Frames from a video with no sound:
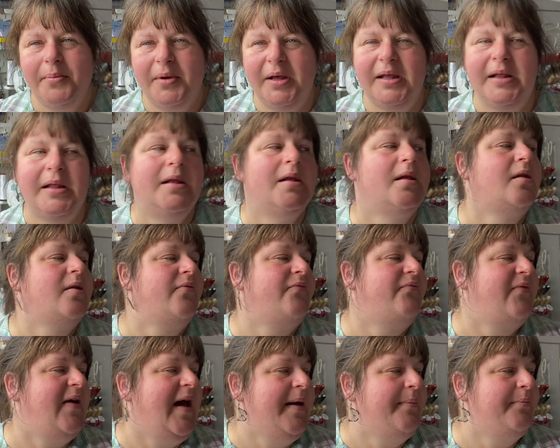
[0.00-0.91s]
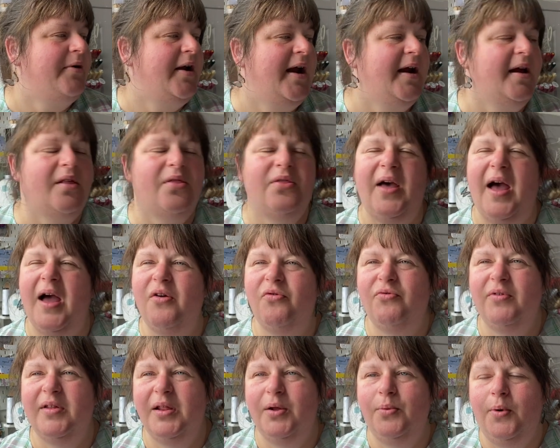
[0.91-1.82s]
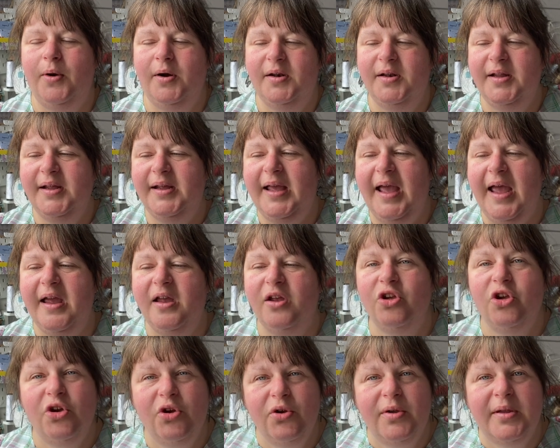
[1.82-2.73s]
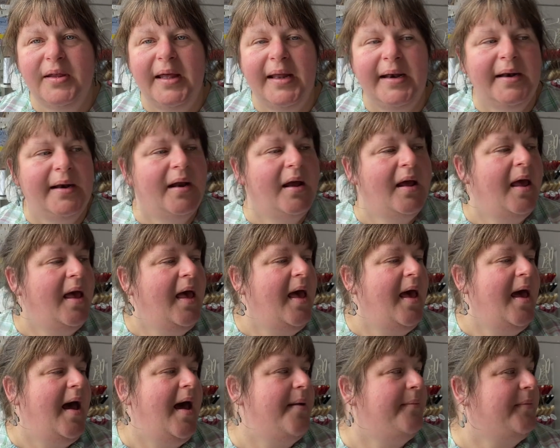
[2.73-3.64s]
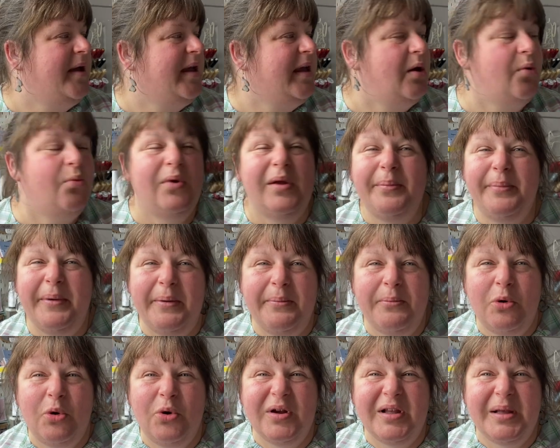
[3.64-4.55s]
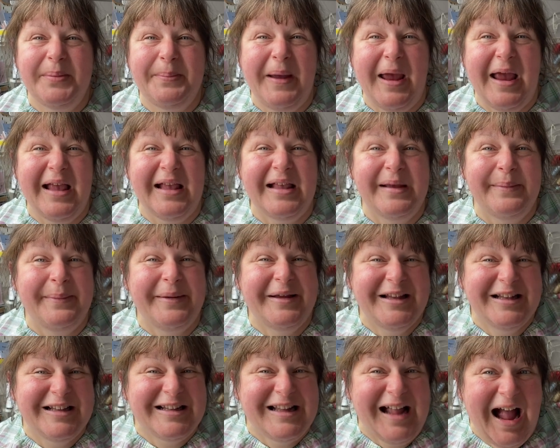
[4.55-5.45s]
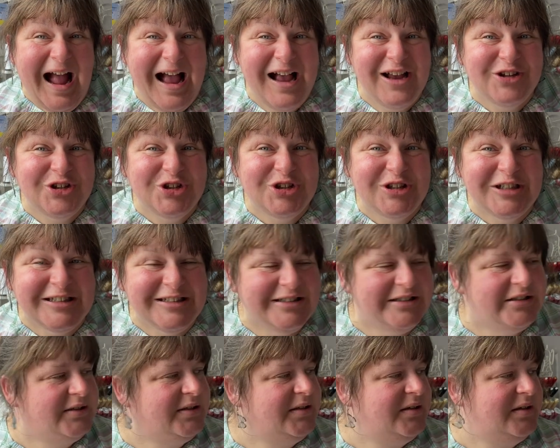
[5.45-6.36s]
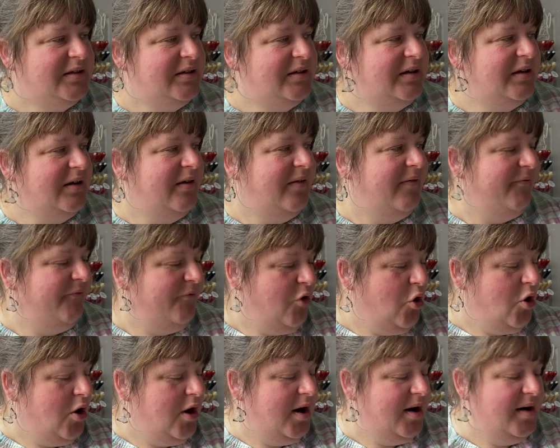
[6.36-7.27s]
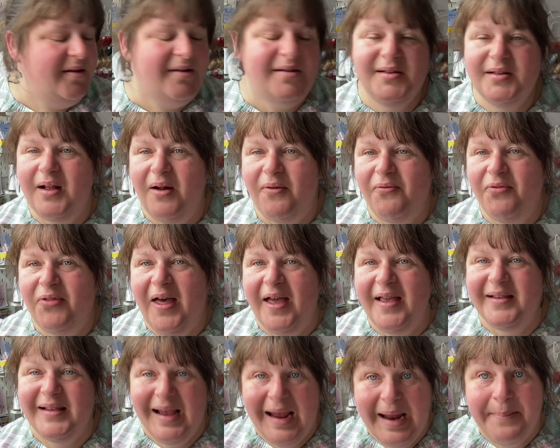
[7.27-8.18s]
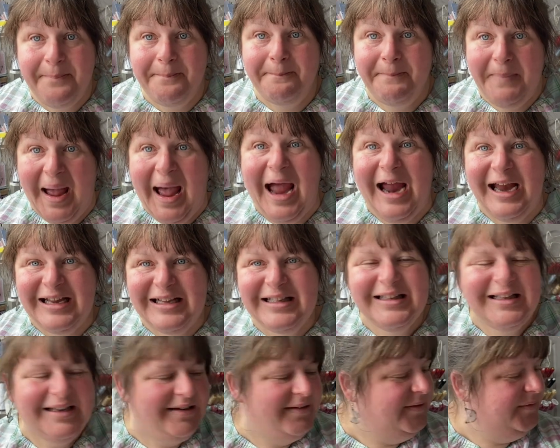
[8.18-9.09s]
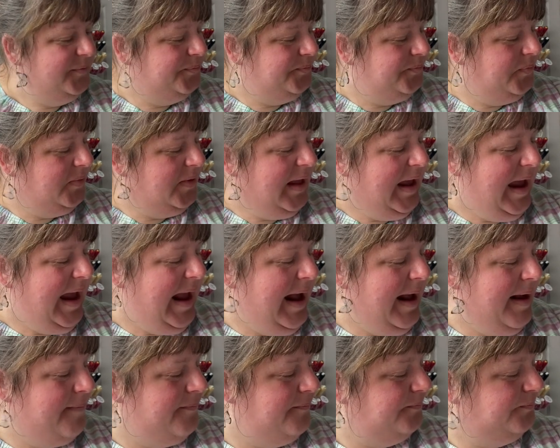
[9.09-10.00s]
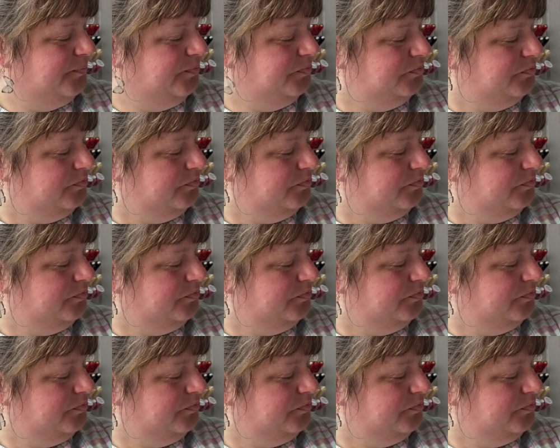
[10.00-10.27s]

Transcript: pieces of fabric that I really want to get using and make a wee bit more space in my stash for stuff that's in bags, um,